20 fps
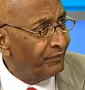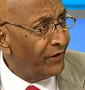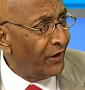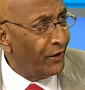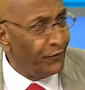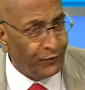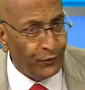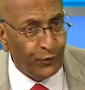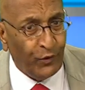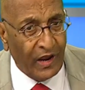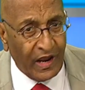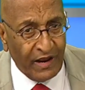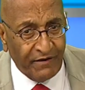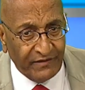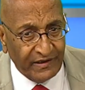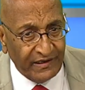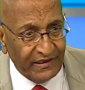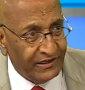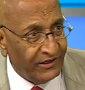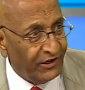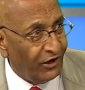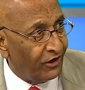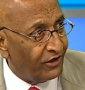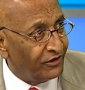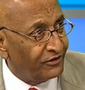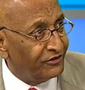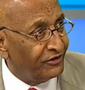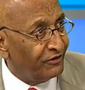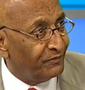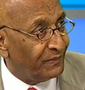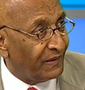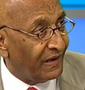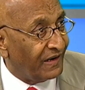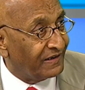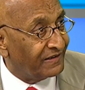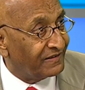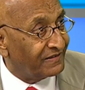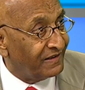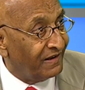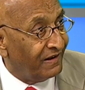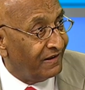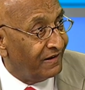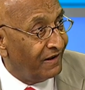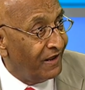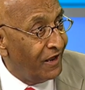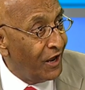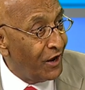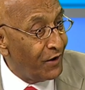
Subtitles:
If you have an ideology of Pakistan,